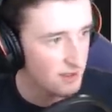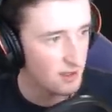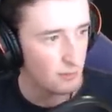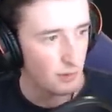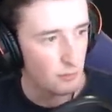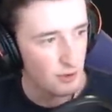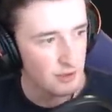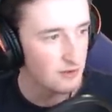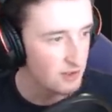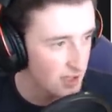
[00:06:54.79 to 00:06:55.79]
Um, but Pro
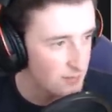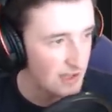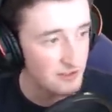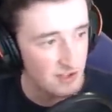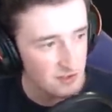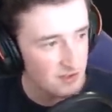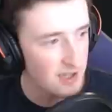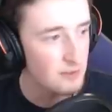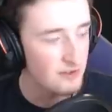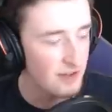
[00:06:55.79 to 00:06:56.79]
climb, yeah, six
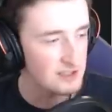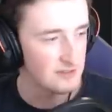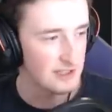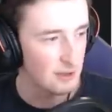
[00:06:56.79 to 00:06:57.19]
times effectively